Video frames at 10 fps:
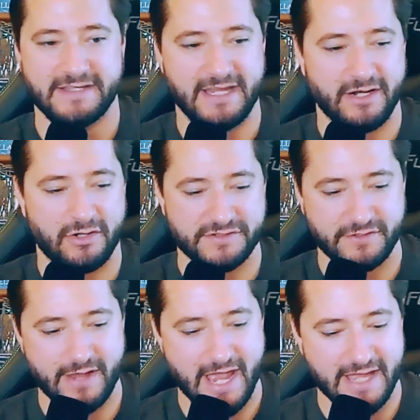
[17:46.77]
It
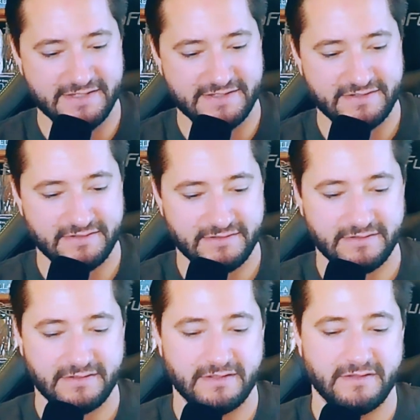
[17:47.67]
also has
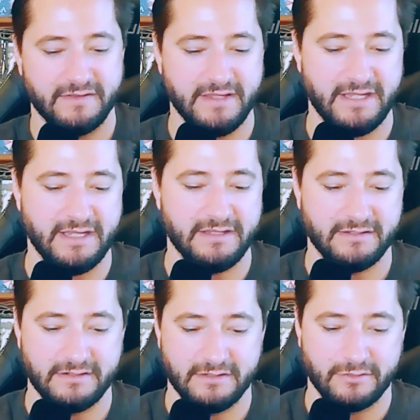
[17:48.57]
the
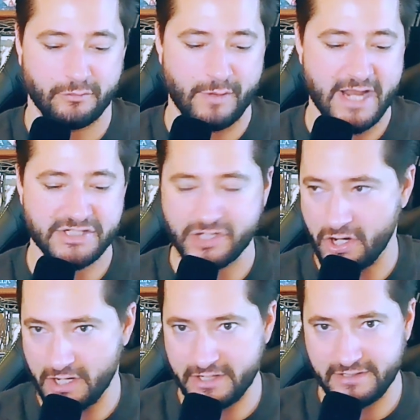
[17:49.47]
reg
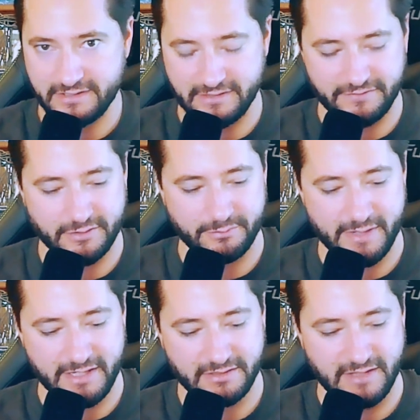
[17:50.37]
card. If you're a
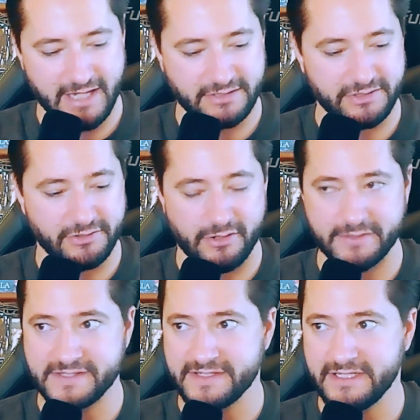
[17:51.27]
big collector, you
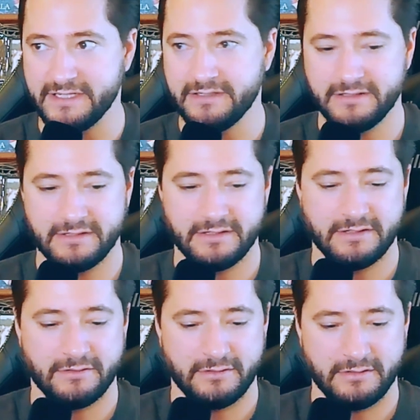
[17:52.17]
always see
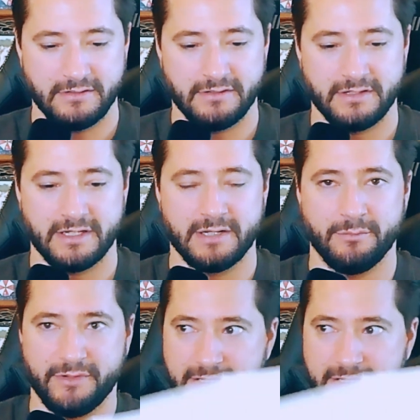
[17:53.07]
complete